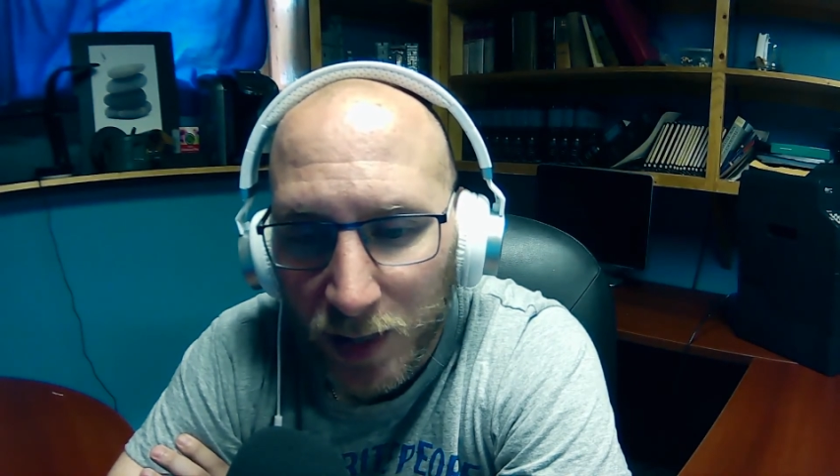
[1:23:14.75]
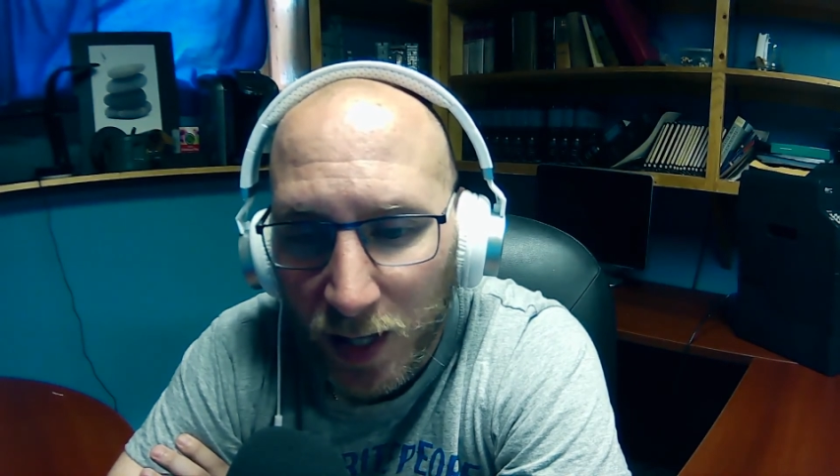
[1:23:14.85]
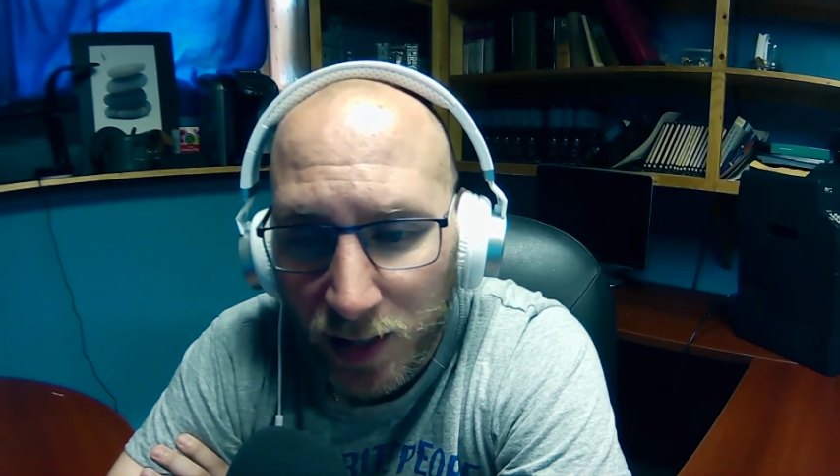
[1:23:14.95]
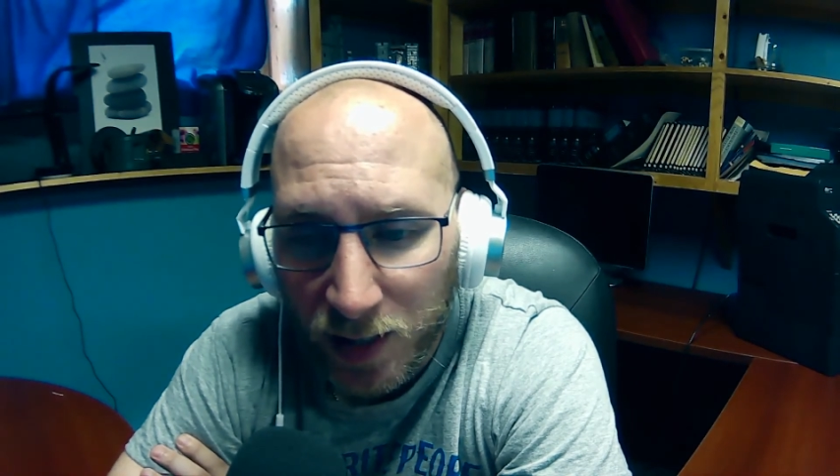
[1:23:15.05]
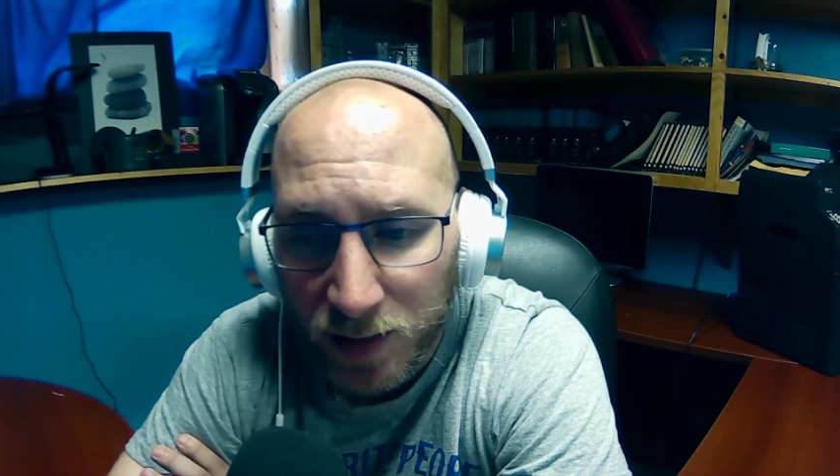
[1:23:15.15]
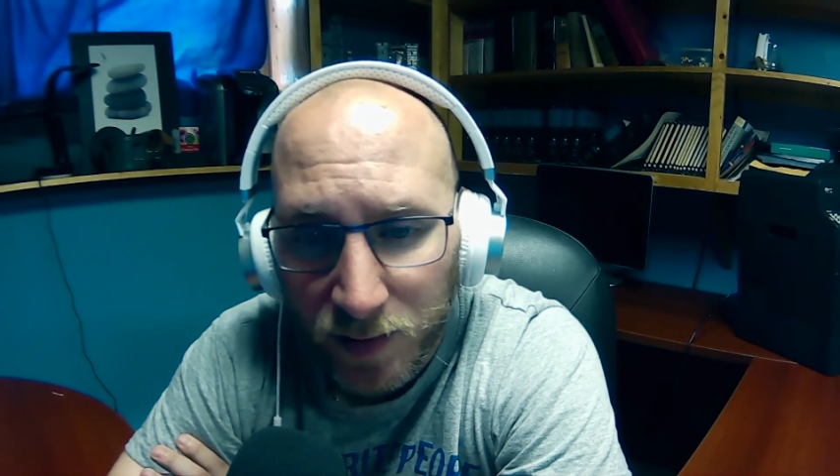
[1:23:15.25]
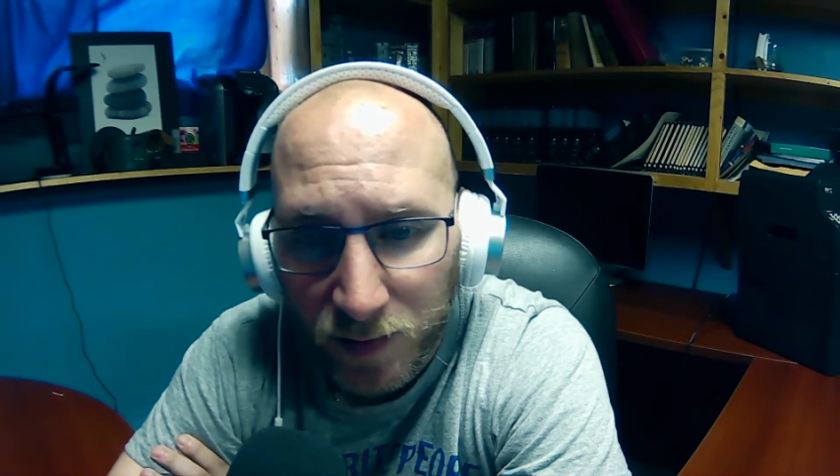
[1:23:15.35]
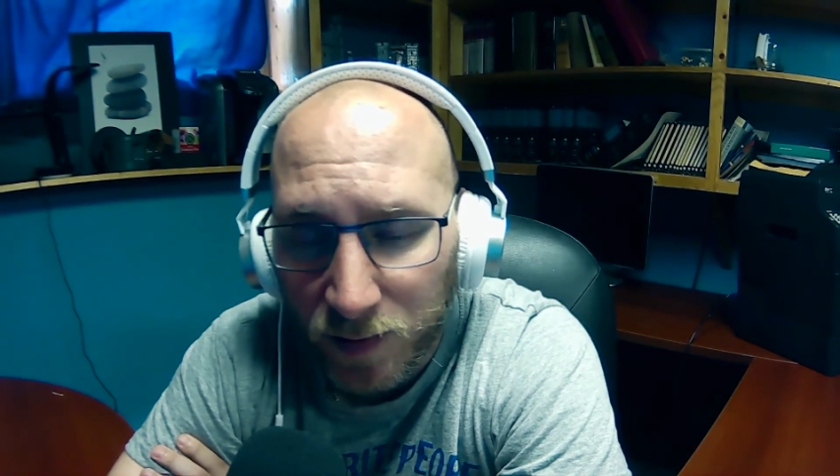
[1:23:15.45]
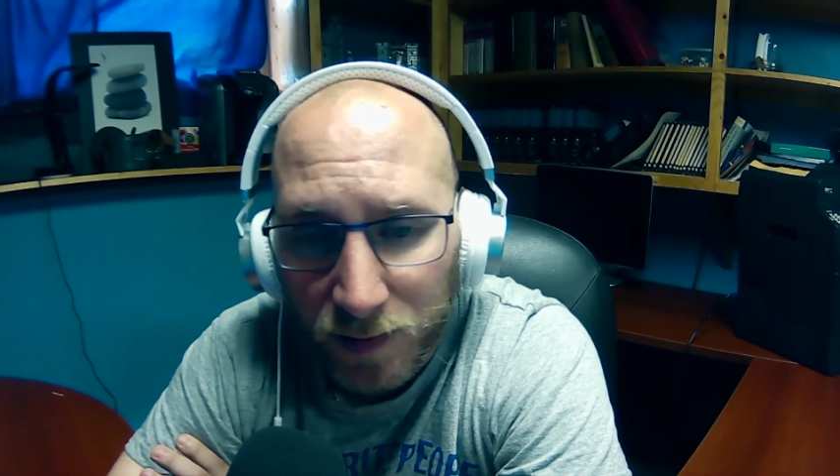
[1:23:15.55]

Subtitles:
And yet,